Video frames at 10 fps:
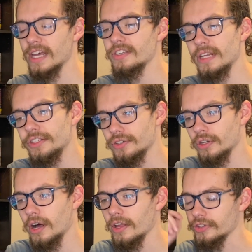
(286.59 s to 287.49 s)
It has a Nature's
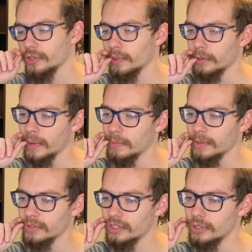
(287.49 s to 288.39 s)
Call, so what you might be
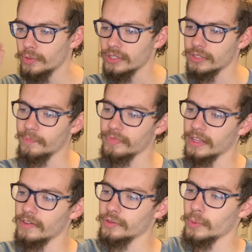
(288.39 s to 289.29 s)
able to do is,
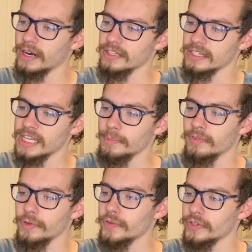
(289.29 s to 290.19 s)
if you wanted to keep a
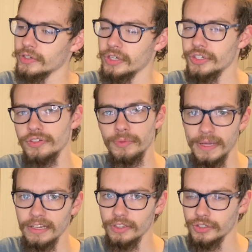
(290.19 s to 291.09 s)
few of your creatures from
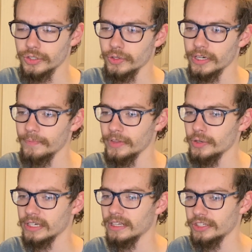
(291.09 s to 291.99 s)
getting destroyed, you
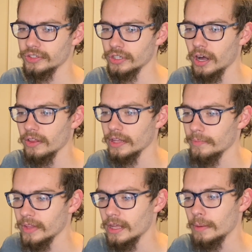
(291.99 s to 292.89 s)
could Nature's Call
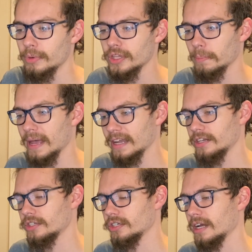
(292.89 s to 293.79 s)
them, put them back
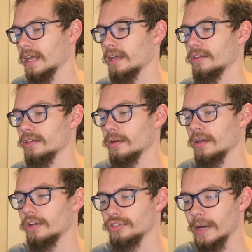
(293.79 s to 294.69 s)
into your hand,
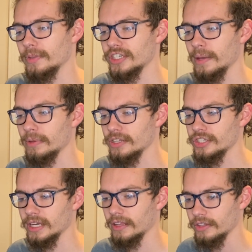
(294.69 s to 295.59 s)
drop the Champions
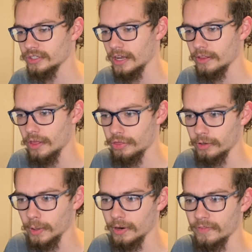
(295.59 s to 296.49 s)
Challenge, and then
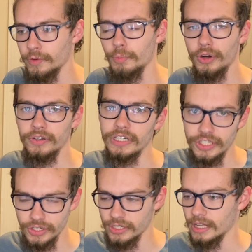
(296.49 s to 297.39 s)
throw out a few more
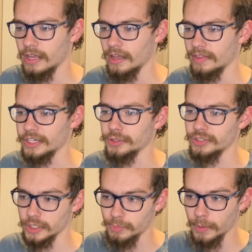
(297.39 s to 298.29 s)
creatures that you
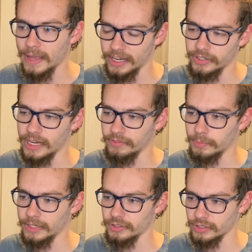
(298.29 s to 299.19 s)
just put back in your hand from
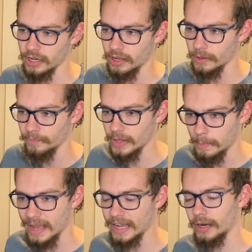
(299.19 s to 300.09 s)
Nature's Call
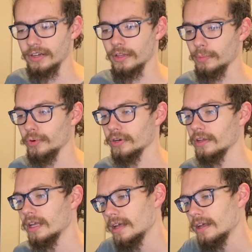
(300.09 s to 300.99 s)
back out onto the board.
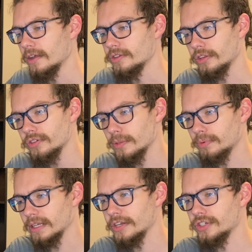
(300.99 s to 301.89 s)
So there's some
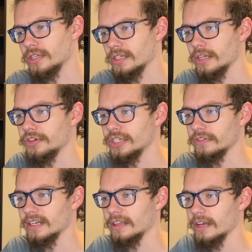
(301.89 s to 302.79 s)
pretty interesting synergy
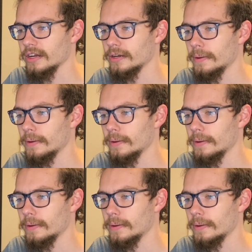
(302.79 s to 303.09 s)
right there.